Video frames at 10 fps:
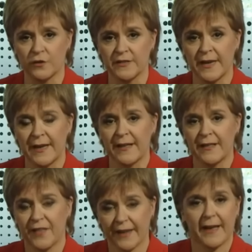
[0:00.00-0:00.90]
of Scotland,
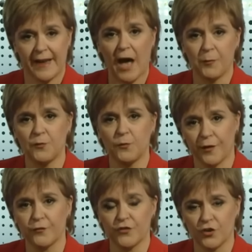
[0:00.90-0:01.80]
that can't happen
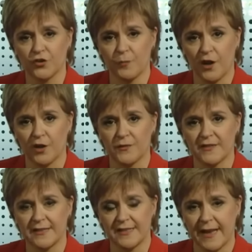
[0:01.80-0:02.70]
without the Scottish
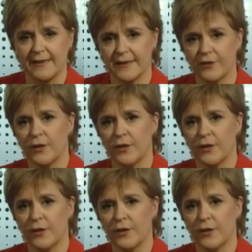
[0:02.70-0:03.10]
Parliament's consent.